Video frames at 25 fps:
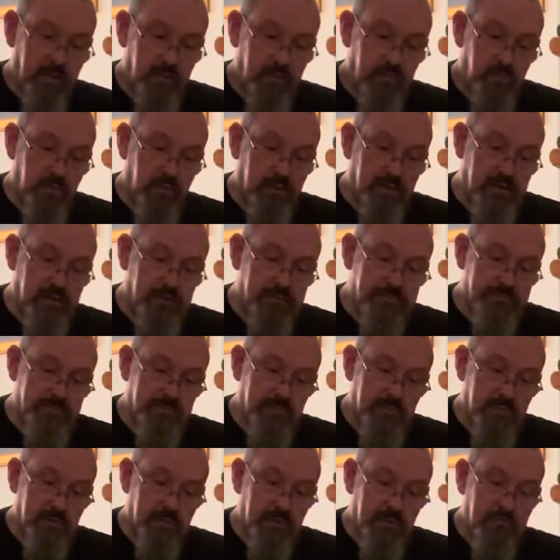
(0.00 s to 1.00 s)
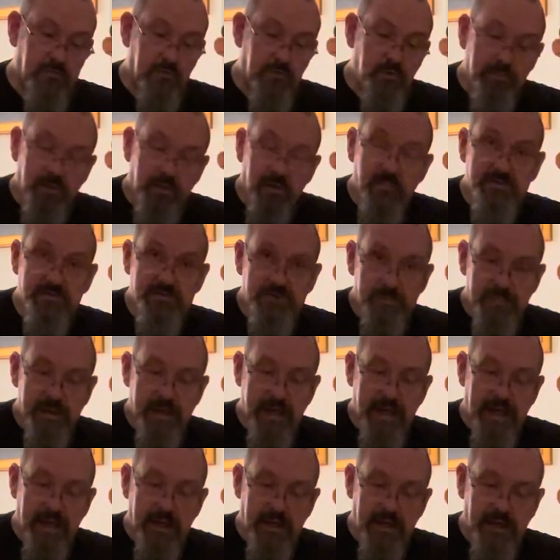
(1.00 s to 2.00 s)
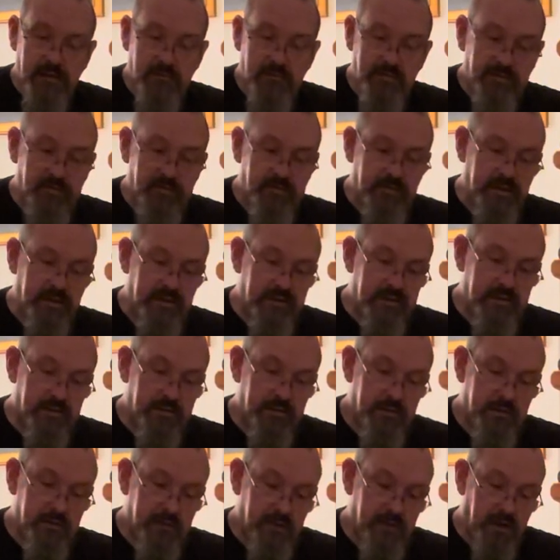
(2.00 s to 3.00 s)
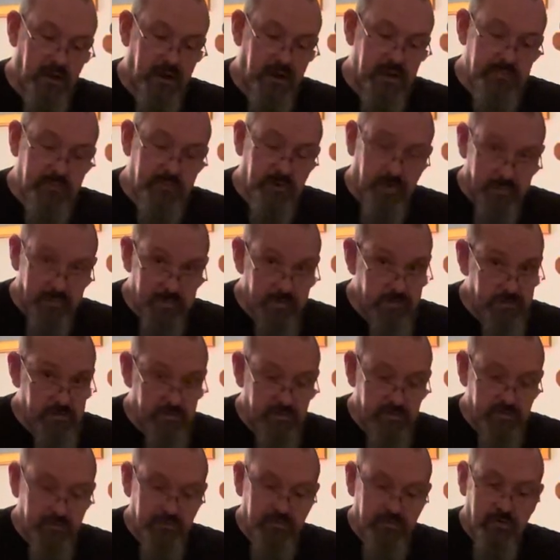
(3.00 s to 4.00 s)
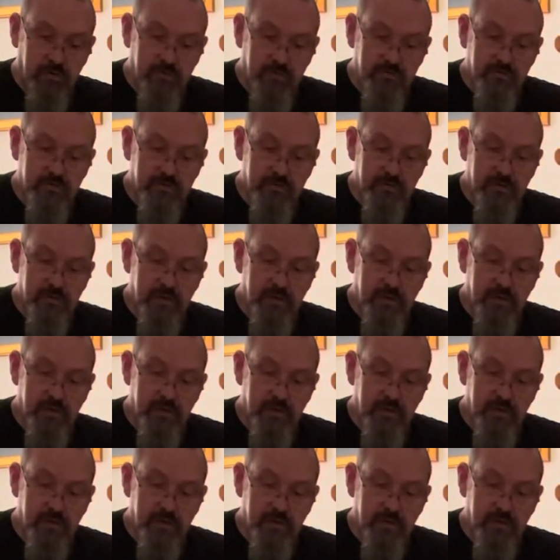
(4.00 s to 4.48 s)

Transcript: "Well, if you promise to behave," he said. "I promise," said the fox.